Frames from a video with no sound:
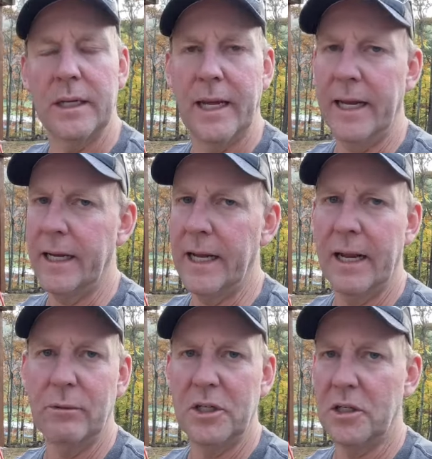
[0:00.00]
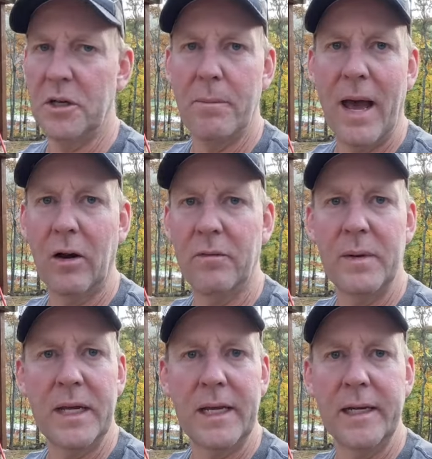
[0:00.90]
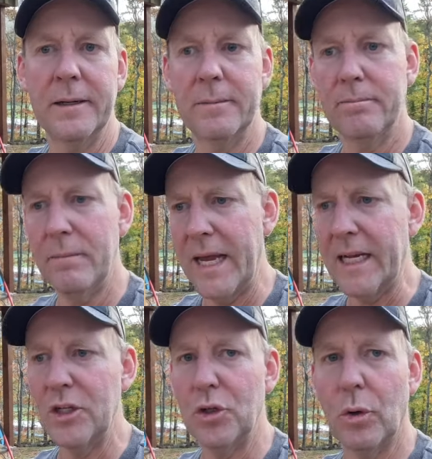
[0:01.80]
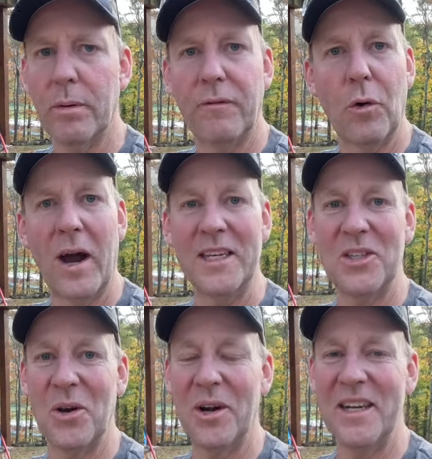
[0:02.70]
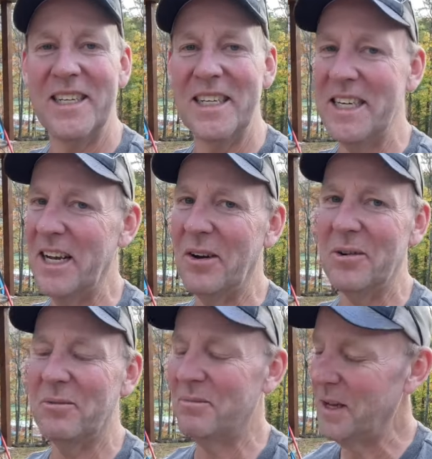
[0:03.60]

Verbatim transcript: And again, it was just a matter of me making sure before I started, you know,